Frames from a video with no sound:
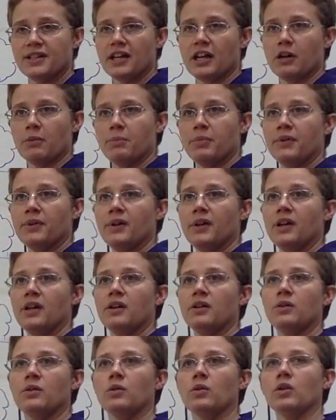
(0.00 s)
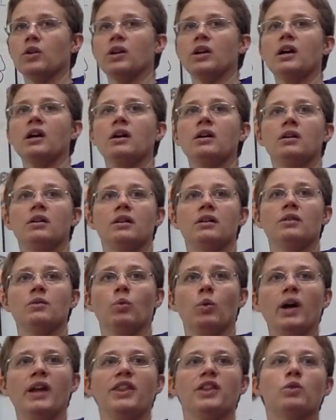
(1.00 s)
up, or
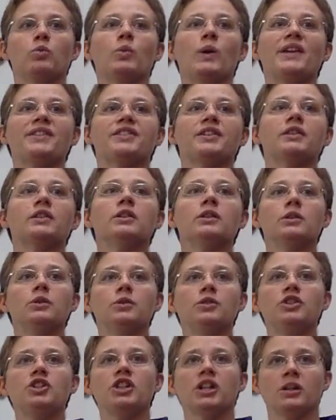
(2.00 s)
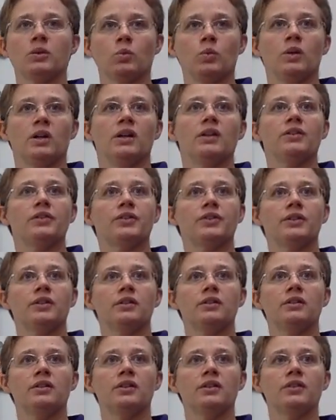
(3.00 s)
what the resolution was
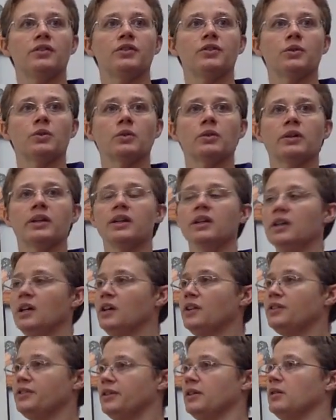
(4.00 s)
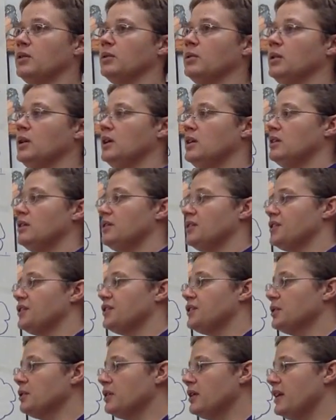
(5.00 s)
to the story. So the
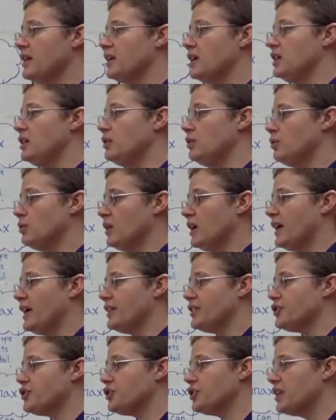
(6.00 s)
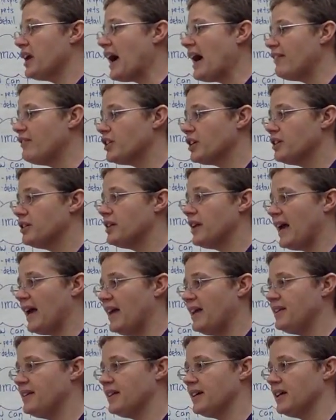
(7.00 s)
story that you write should have a good
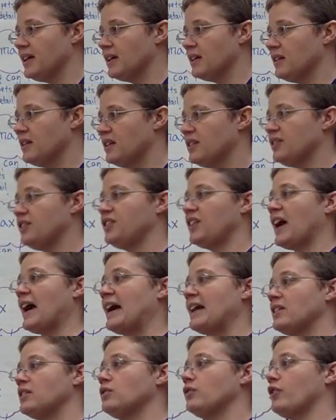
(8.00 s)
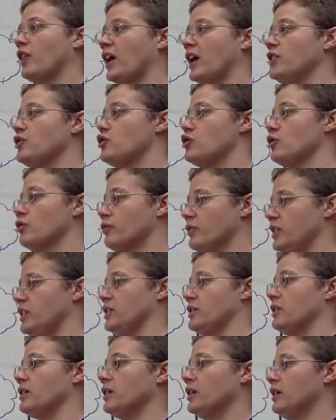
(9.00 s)
ending that satisfies your
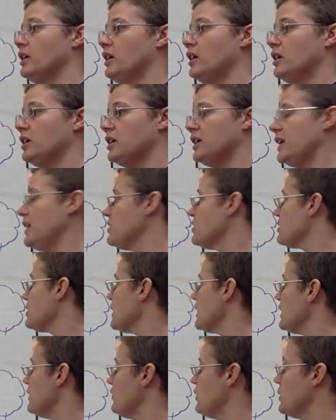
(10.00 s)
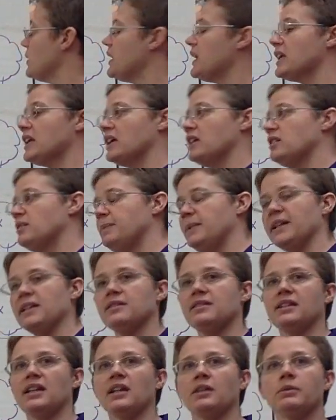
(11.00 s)
reader. Okay, just like if you eat a nice big
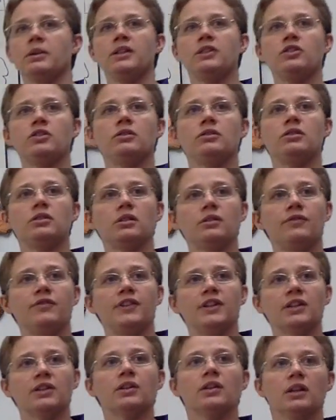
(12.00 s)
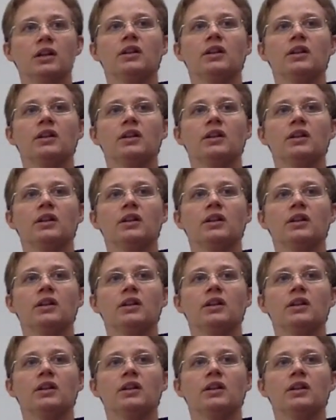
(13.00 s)
sandwich, you should feel